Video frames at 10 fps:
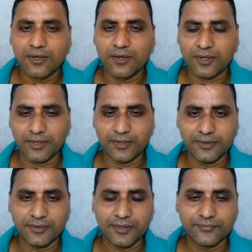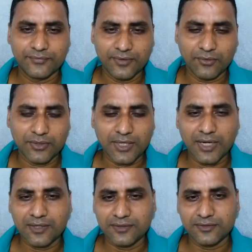Okay, if we
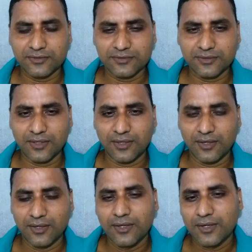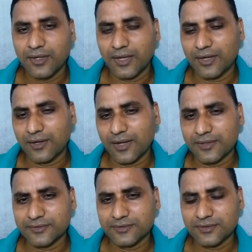cannot just
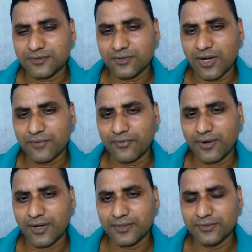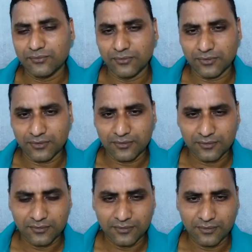analyze typhoid in water
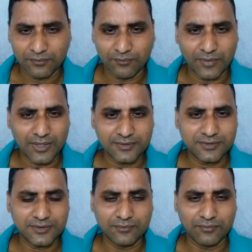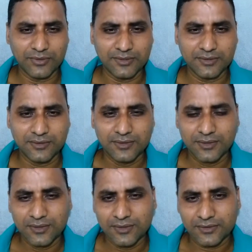by simply
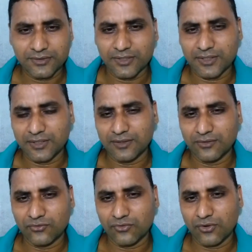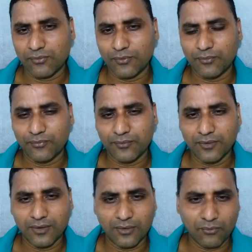taking a drop of
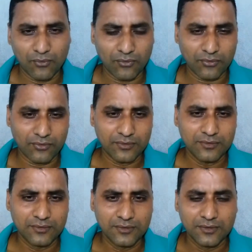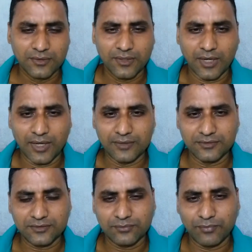water and
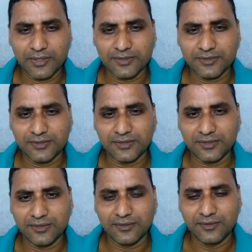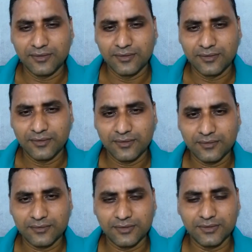just placing in
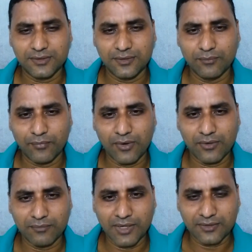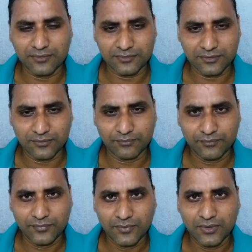the compound microscope,
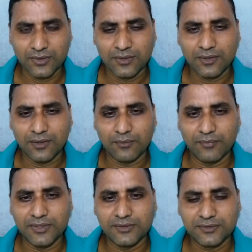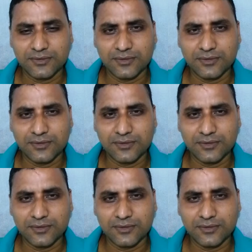means